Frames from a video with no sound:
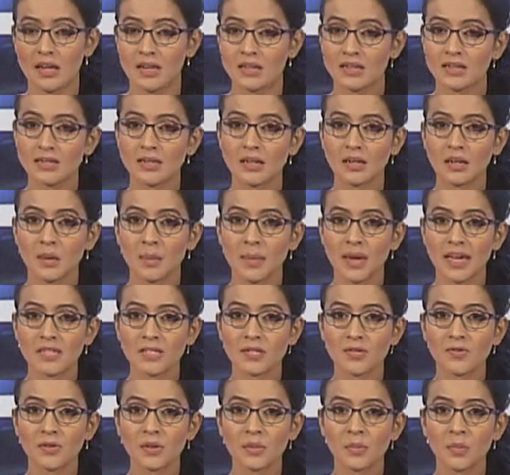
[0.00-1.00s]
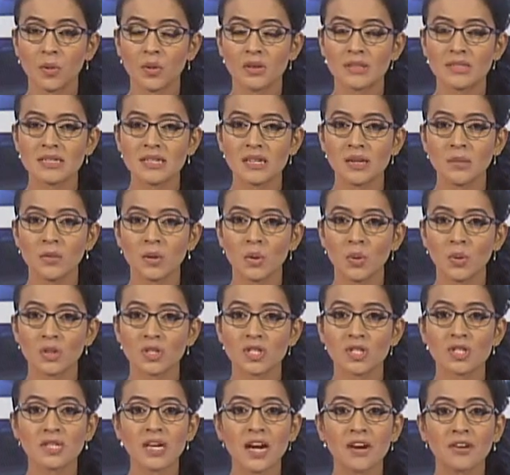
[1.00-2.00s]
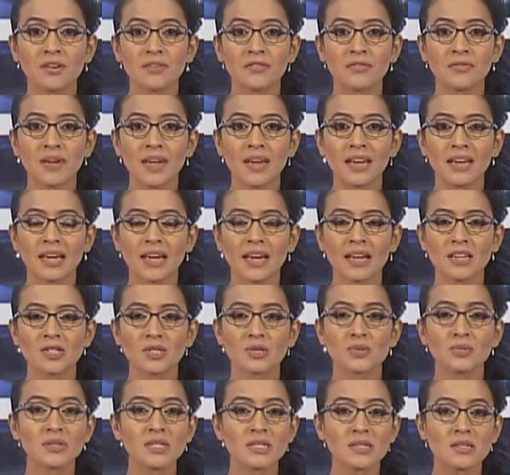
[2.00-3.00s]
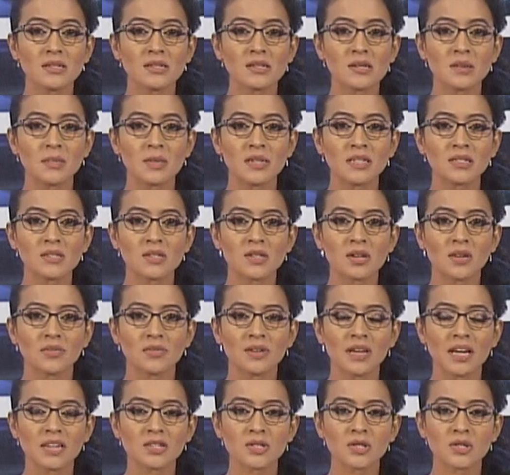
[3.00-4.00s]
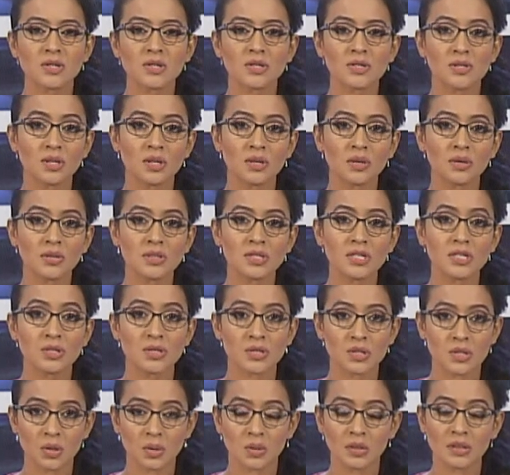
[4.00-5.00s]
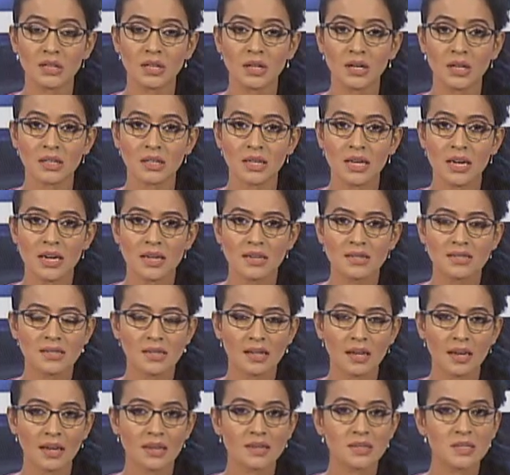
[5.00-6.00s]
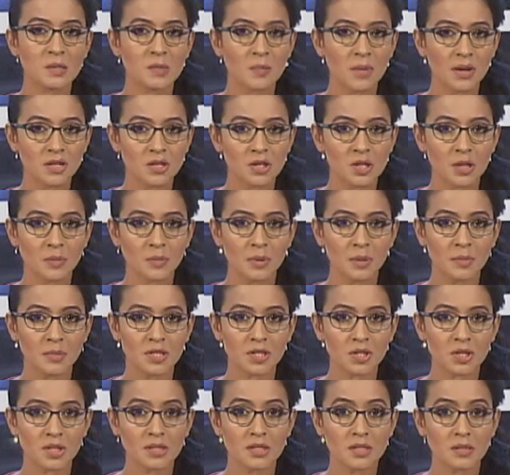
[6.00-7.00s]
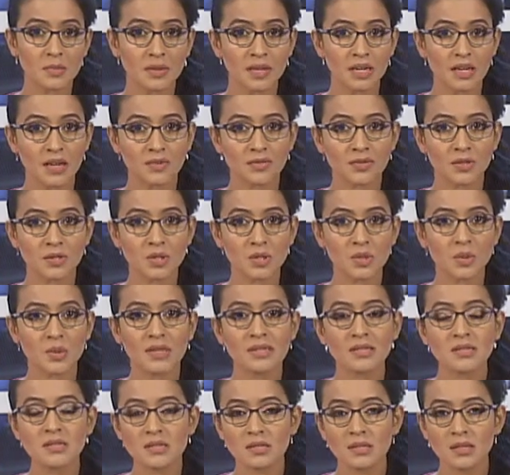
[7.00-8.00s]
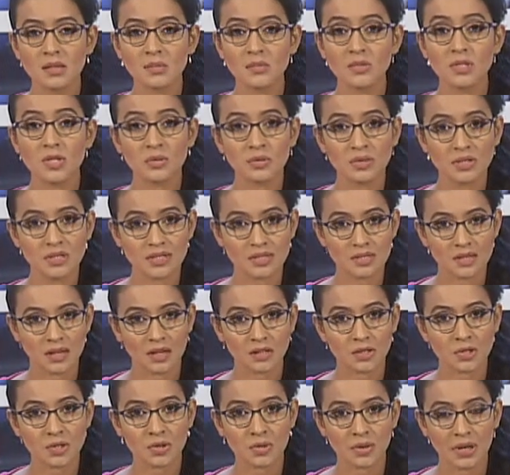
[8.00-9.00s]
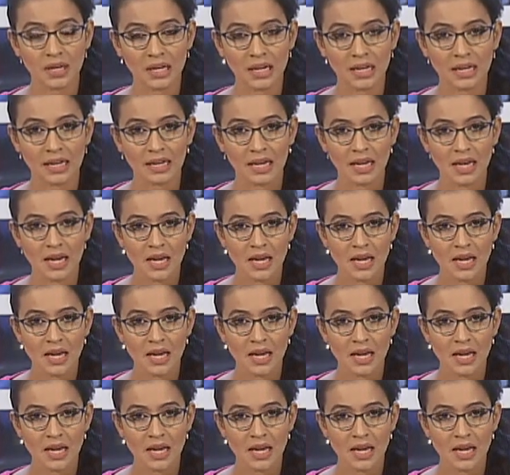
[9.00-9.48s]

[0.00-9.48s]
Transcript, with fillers: Senior men's football team coach Terry Fenwick has written to Minister of National Security Stuart Young seeking special permission to be given to his team to restart training.